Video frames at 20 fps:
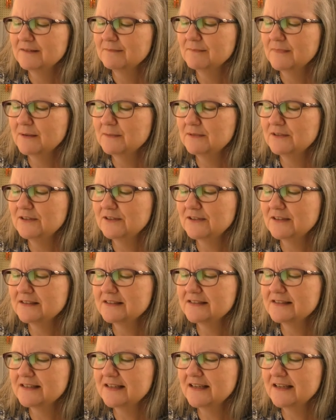Maybe you can
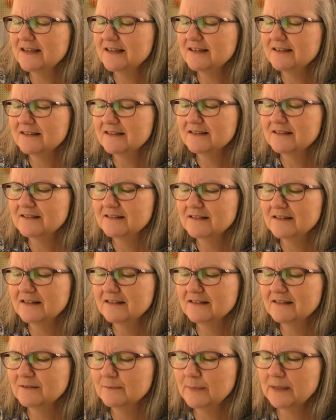see it a
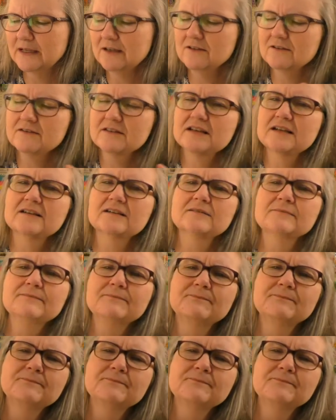little better there.